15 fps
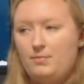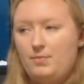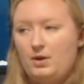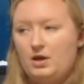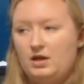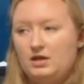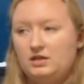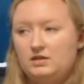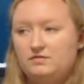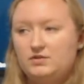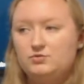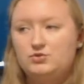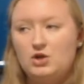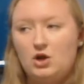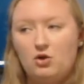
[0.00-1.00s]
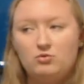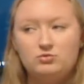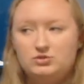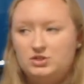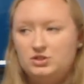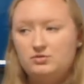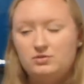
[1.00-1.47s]
But if you
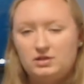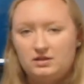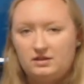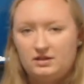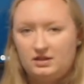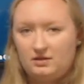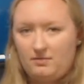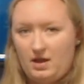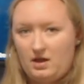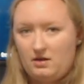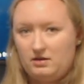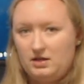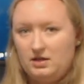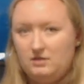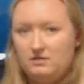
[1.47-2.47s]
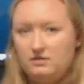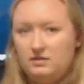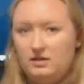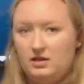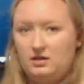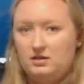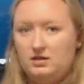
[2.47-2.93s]
don't do anything about it,
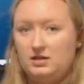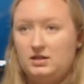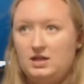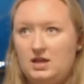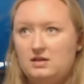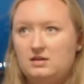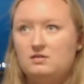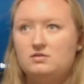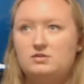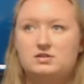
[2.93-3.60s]
then again, it